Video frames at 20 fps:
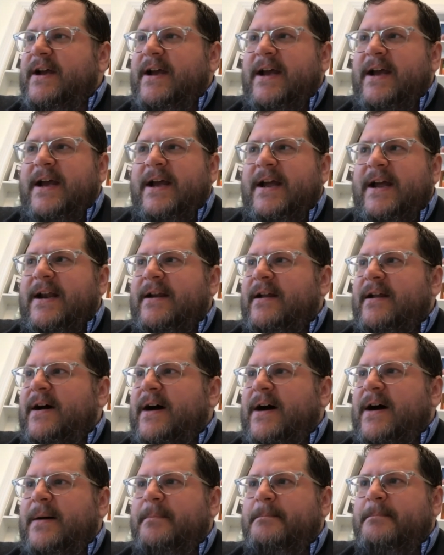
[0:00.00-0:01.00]
And
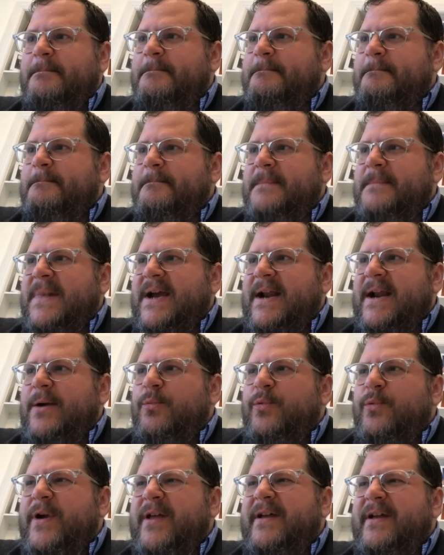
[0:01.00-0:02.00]
it
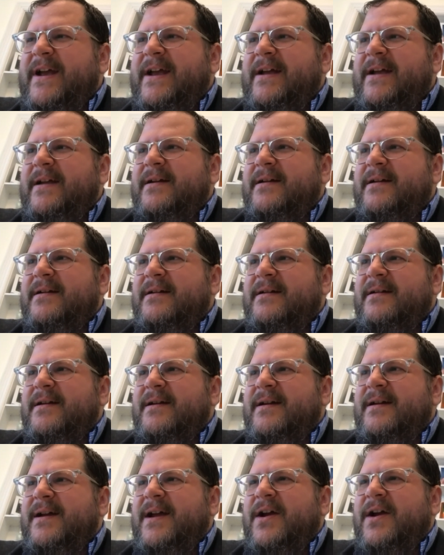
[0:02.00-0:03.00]
really,
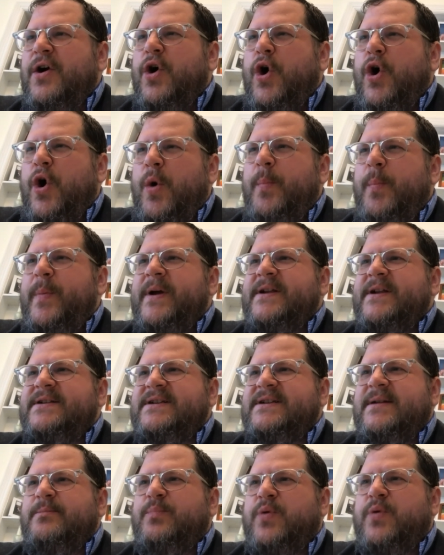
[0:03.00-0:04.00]
it
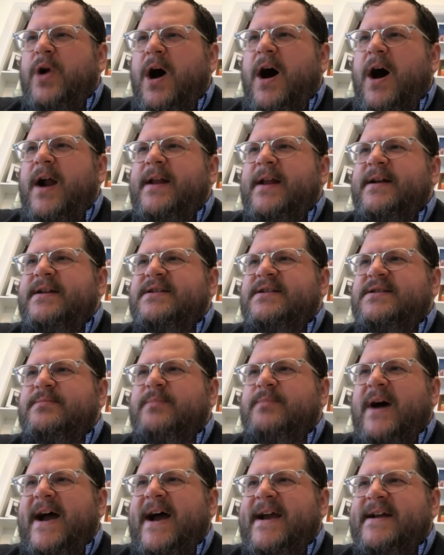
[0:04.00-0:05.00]
opens and broadens
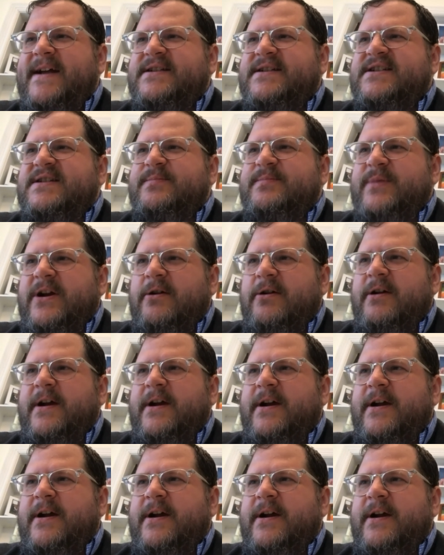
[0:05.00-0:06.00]
my
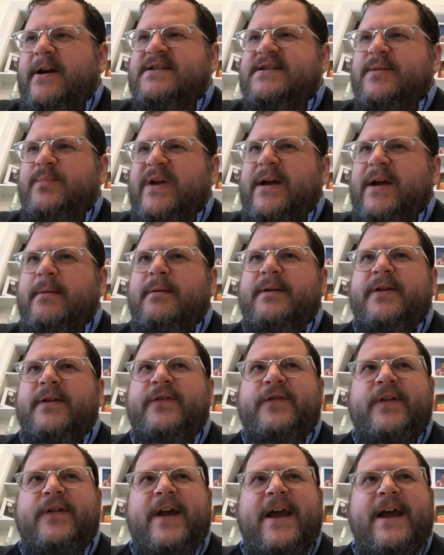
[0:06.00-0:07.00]
experience to be able to
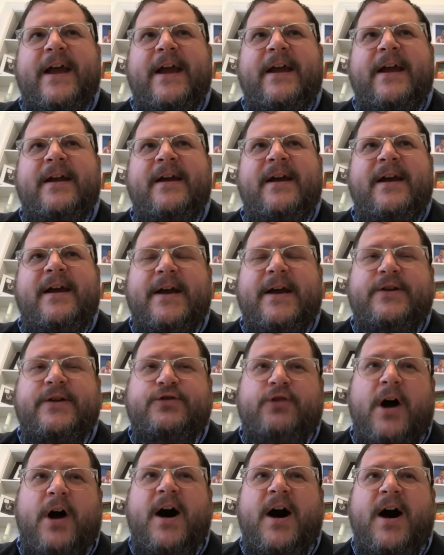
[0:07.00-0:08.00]
say and
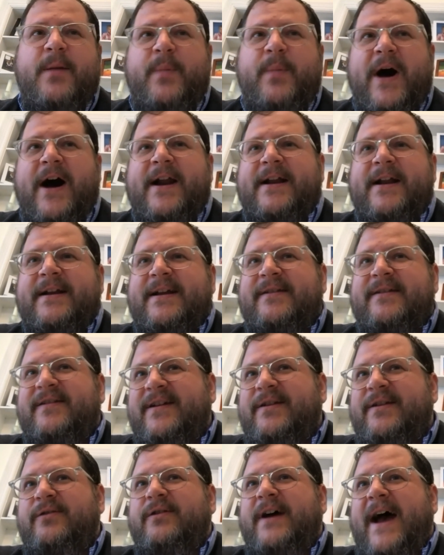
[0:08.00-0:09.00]
draw upon and
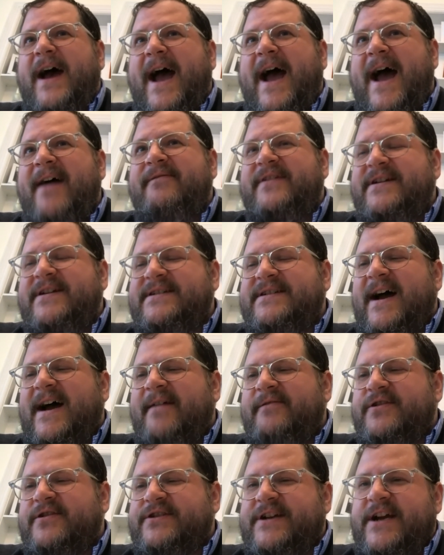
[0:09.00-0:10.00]
continue to have these
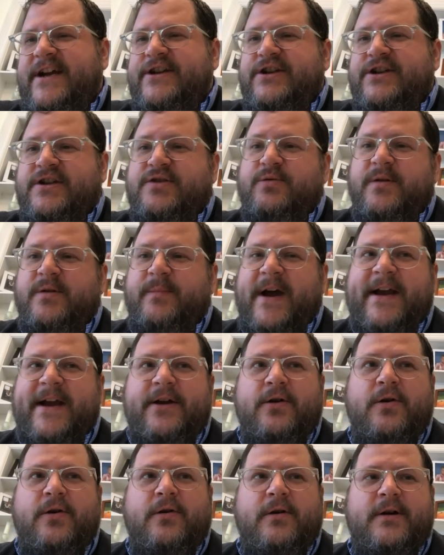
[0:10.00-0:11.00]
conversations with my
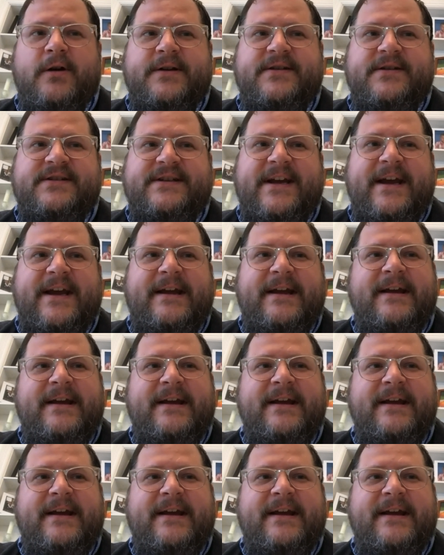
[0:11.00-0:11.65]
cohort to say,